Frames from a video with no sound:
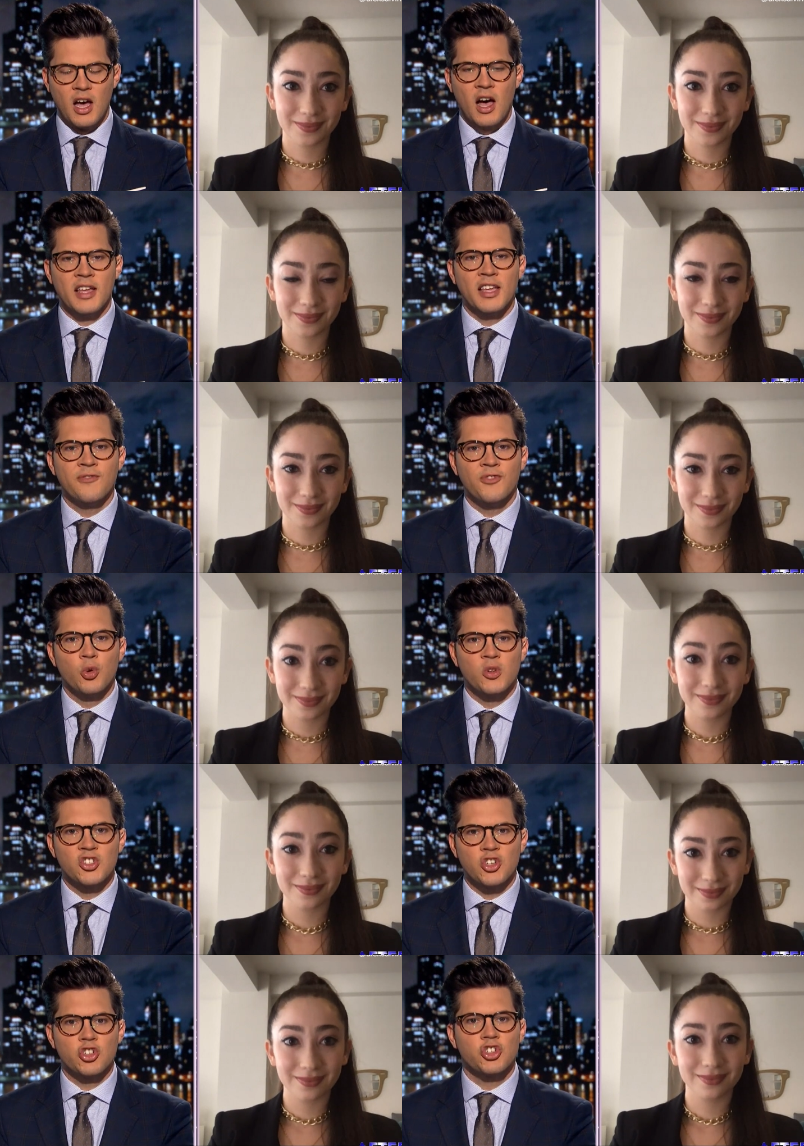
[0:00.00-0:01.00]
Speaker 1: uh,
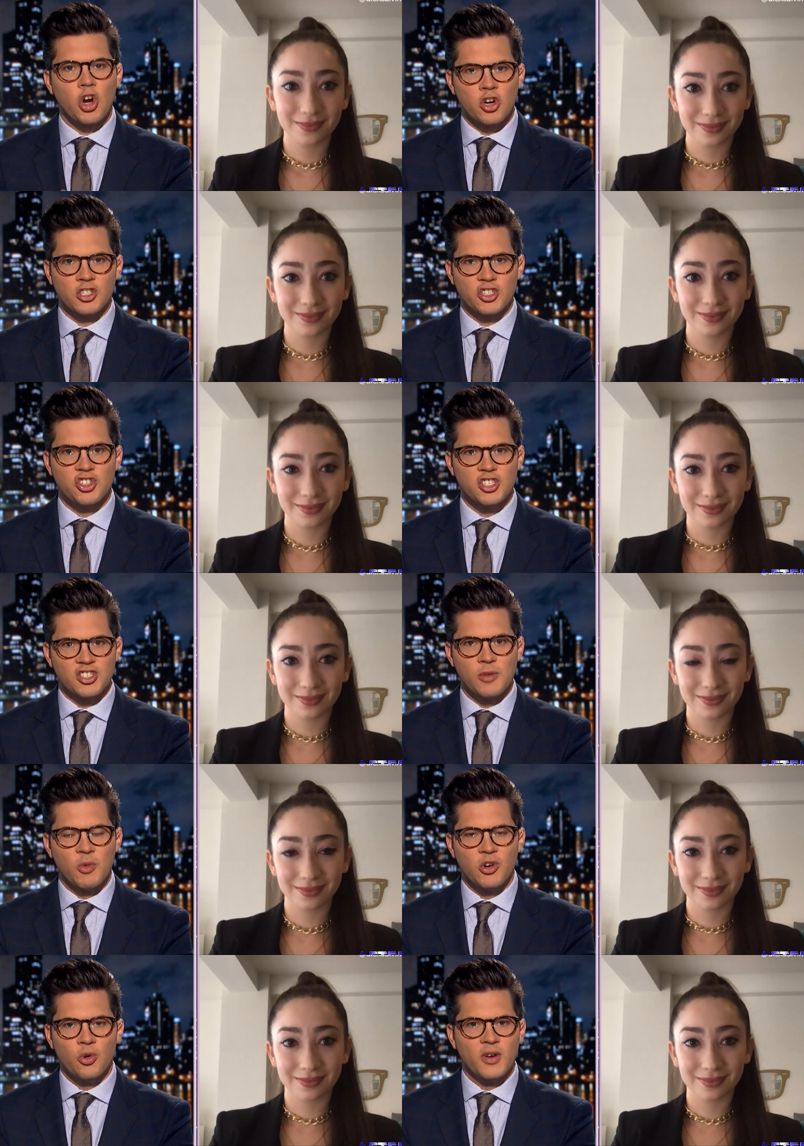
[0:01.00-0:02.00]
influencer Charli. She's
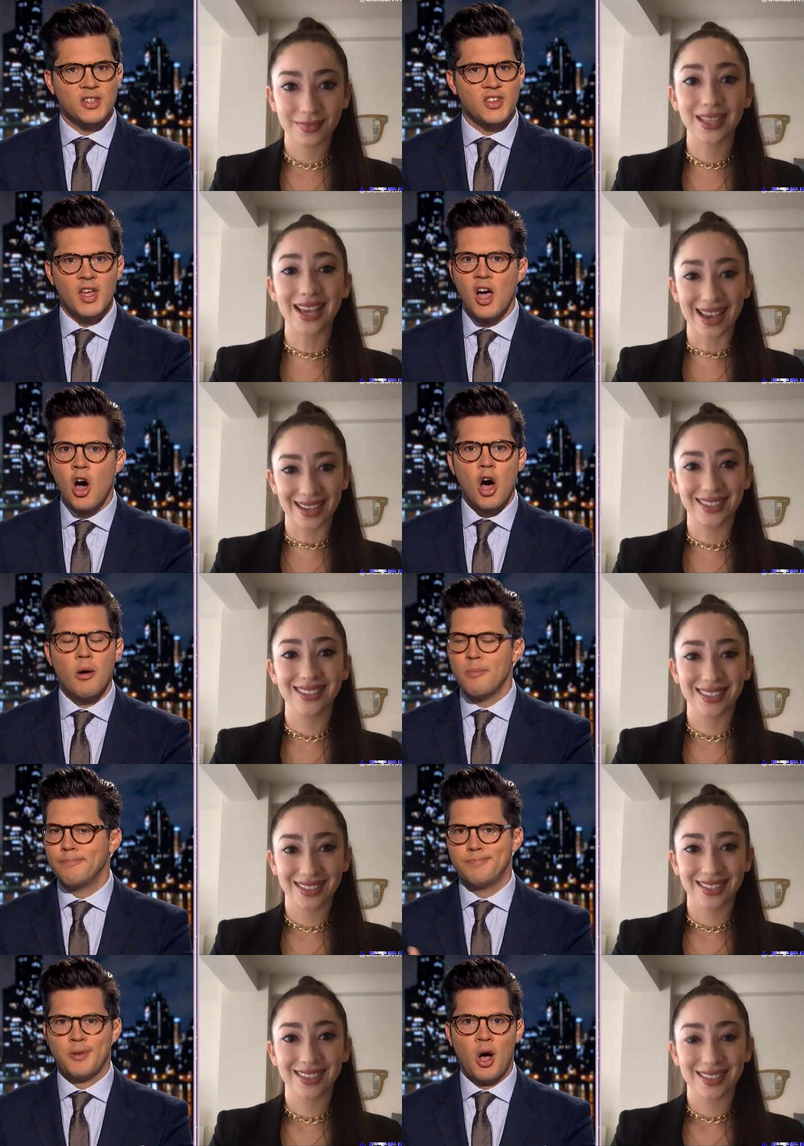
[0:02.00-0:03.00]
someone who has uh,
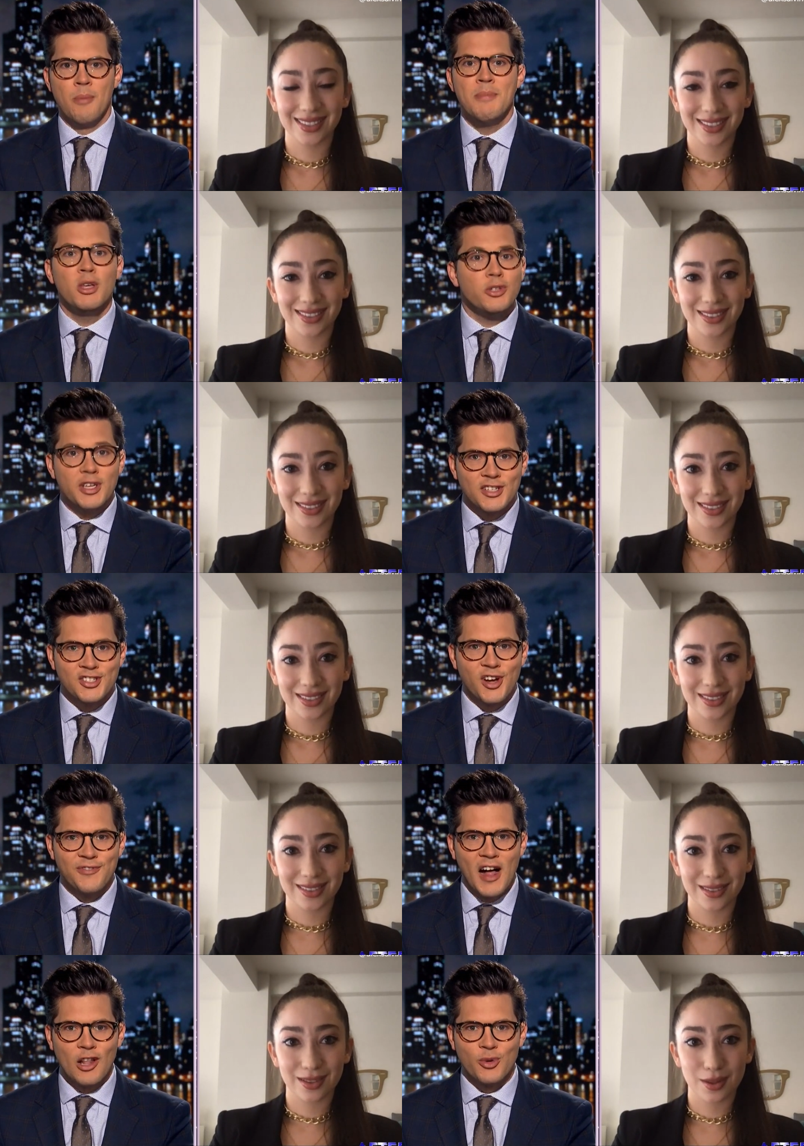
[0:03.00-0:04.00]
millions
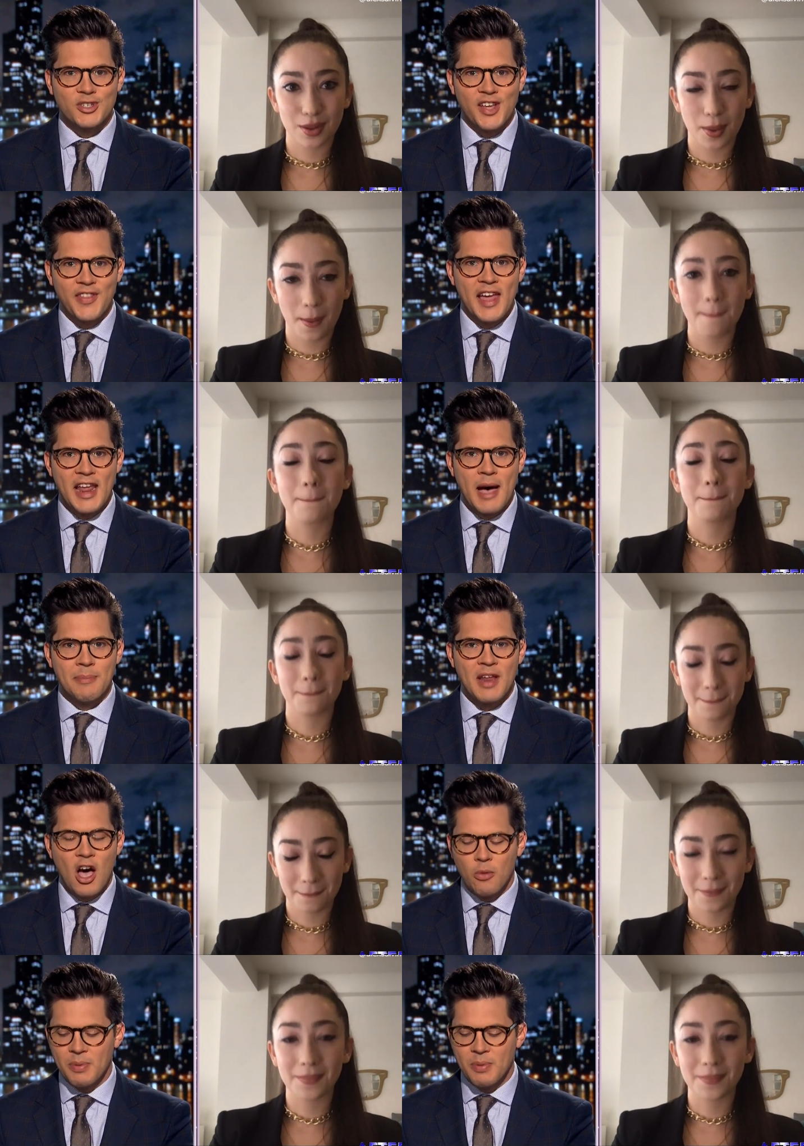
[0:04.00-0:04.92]
of followers on that app now.